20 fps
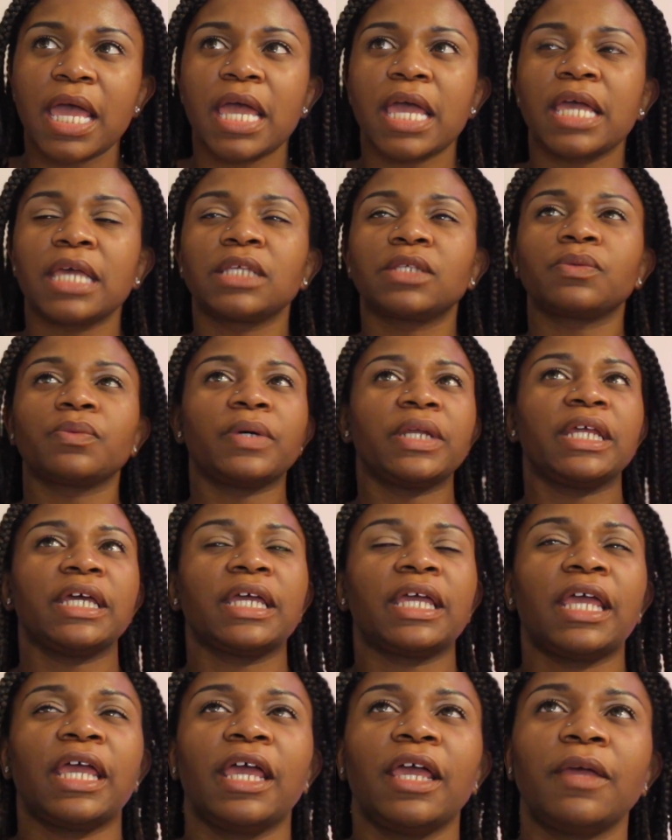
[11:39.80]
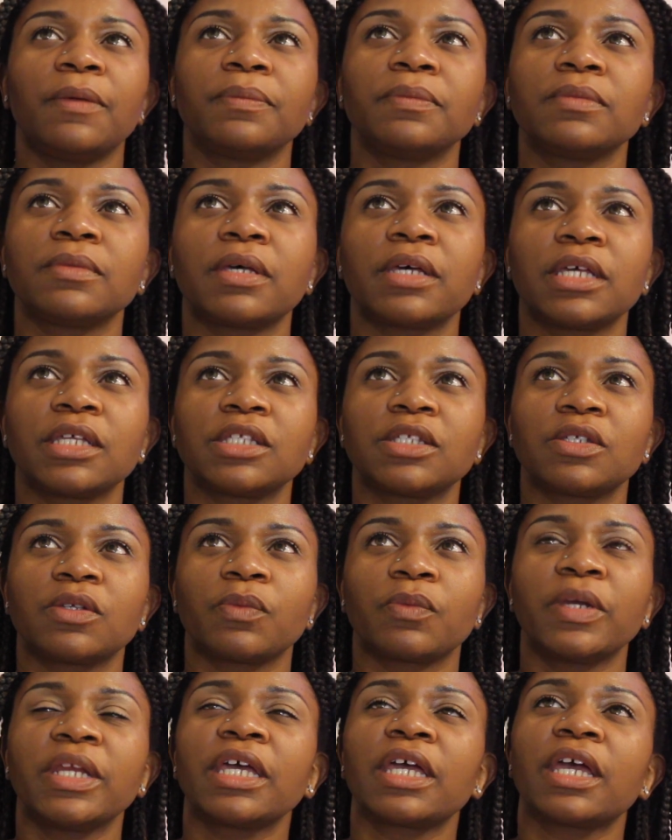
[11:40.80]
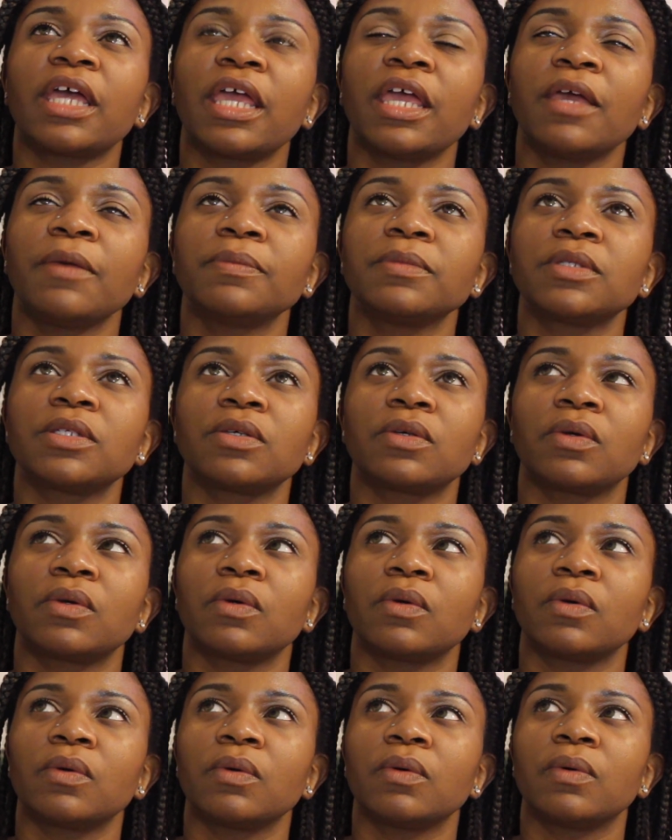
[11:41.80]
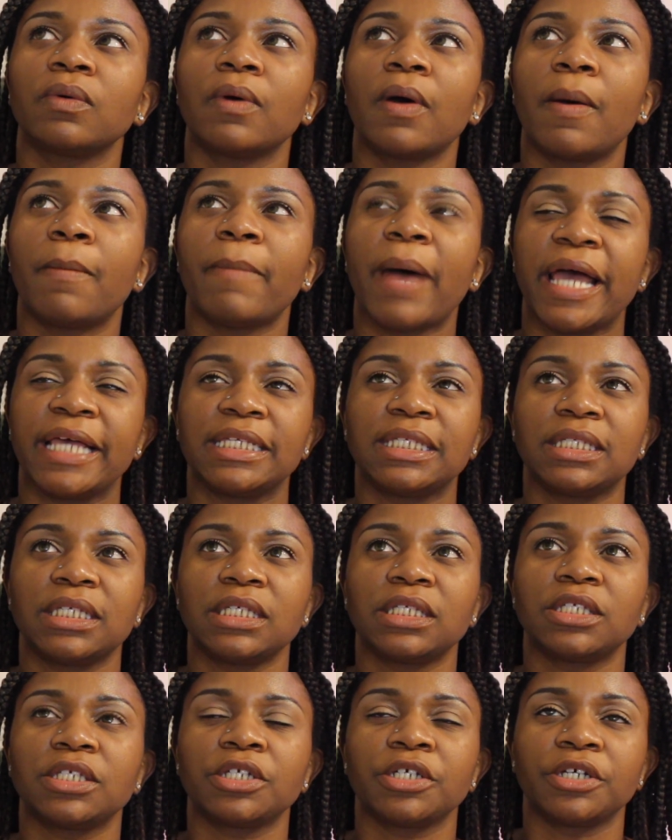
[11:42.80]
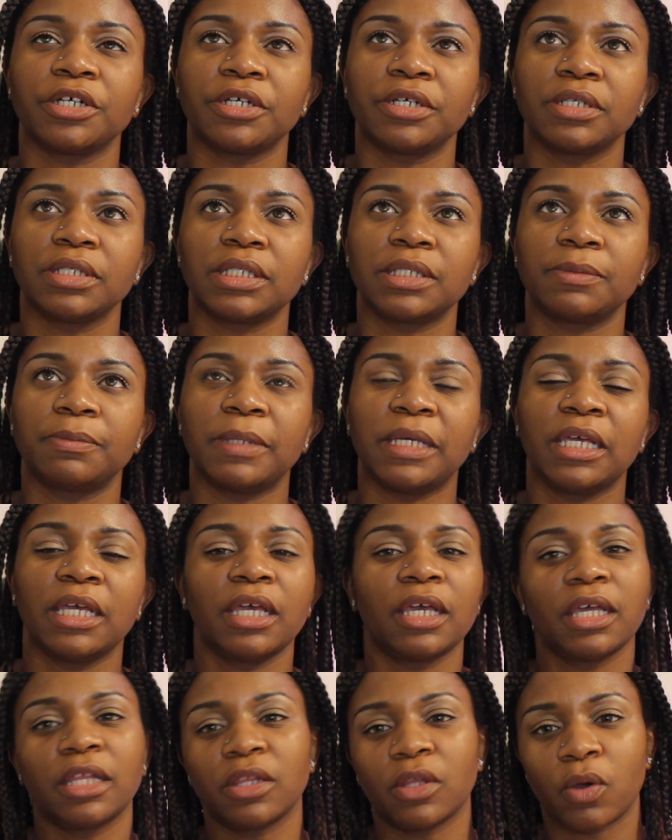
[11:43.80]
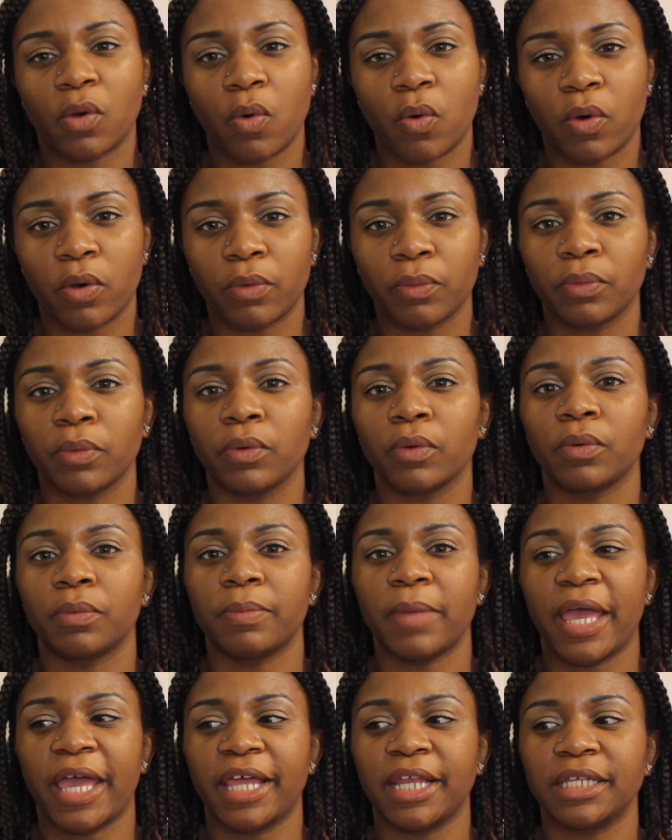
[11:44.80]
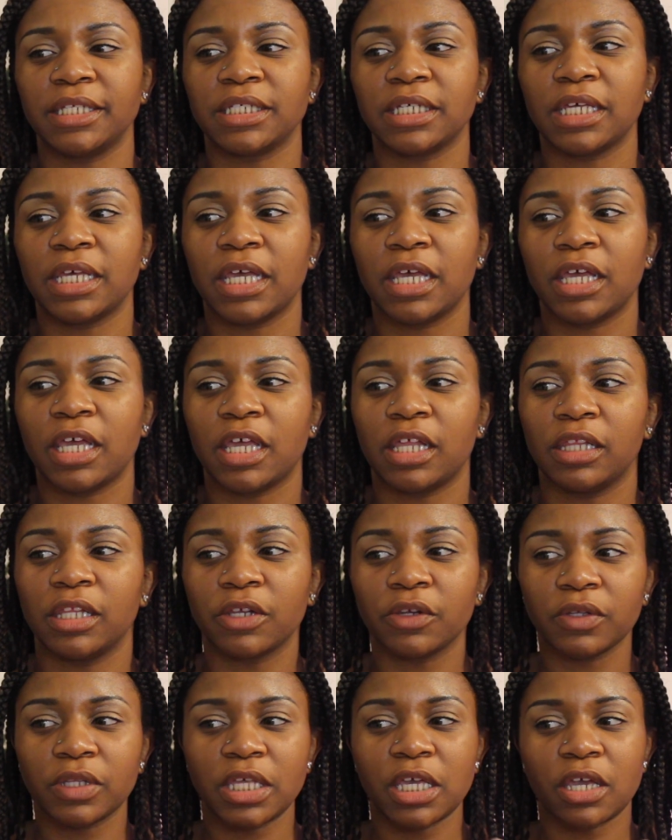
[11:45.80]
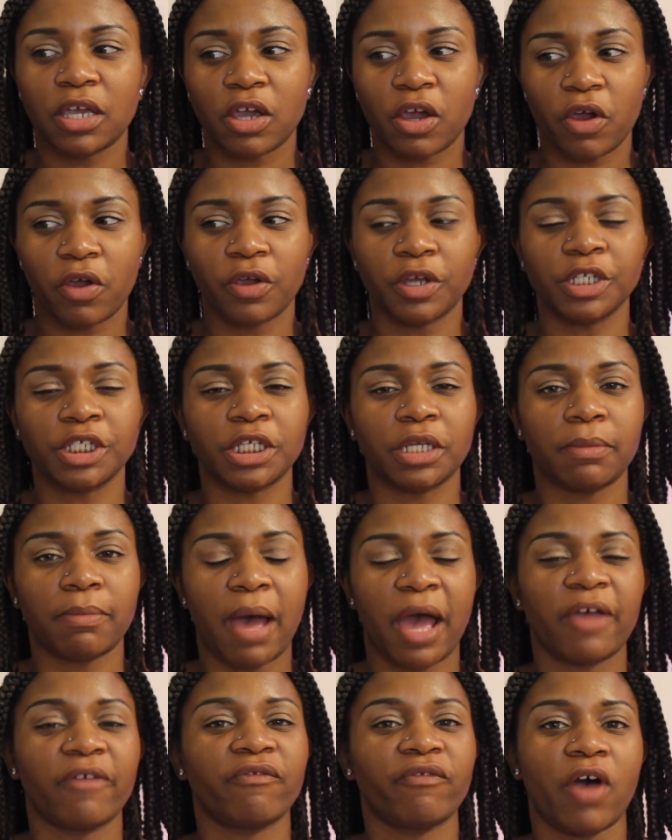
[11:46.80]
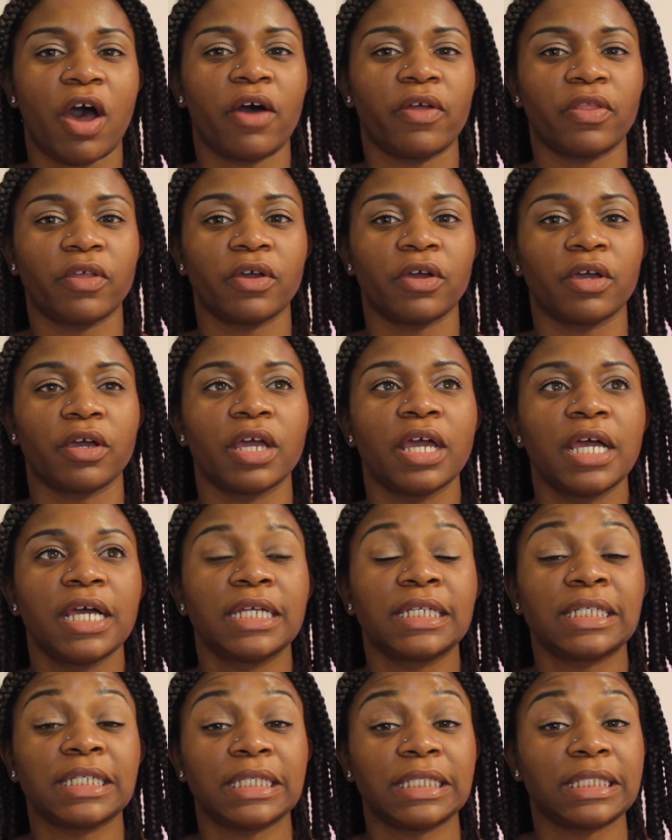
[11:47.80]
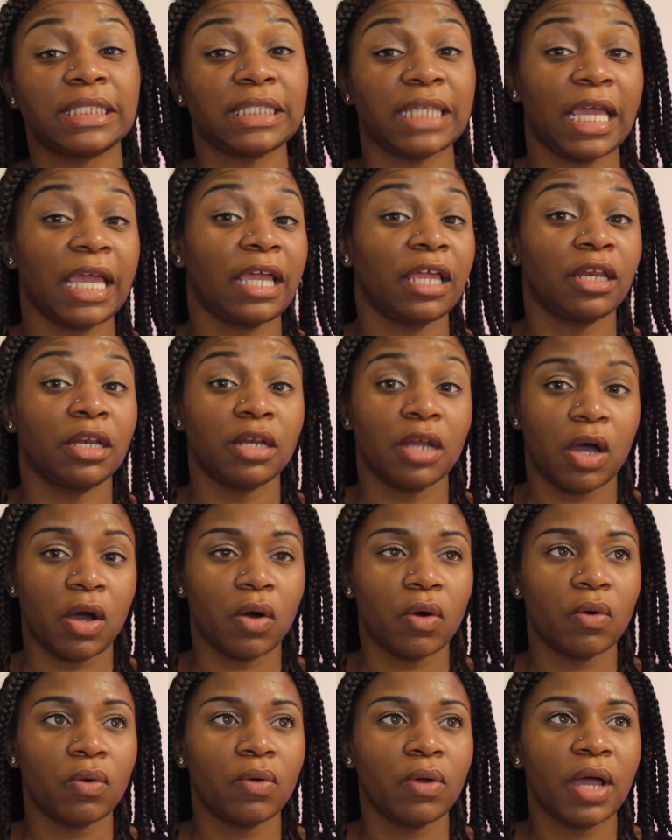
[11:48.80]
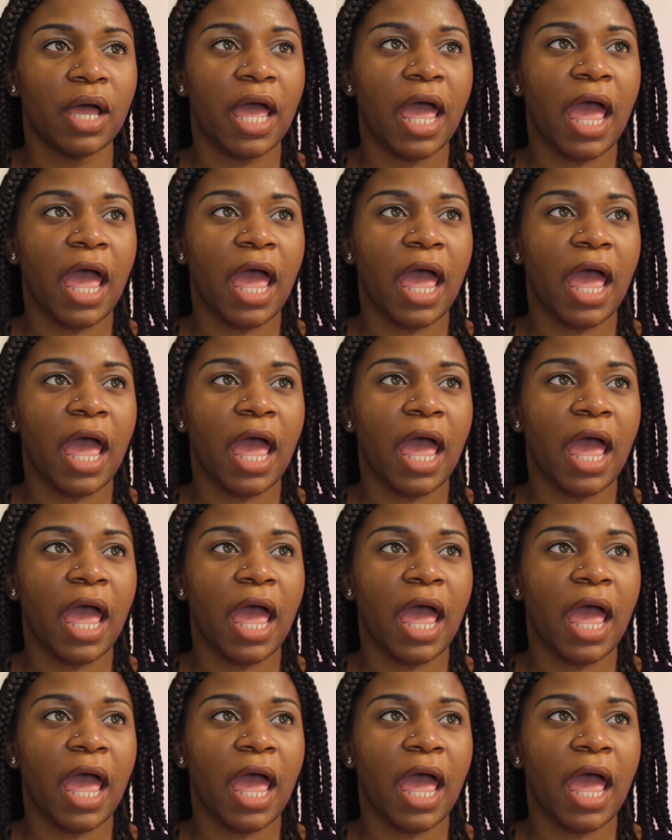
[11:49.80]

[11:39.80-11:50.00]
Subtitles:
is when it came to my sisters being in the courtroom and literally encouraging my father to say no.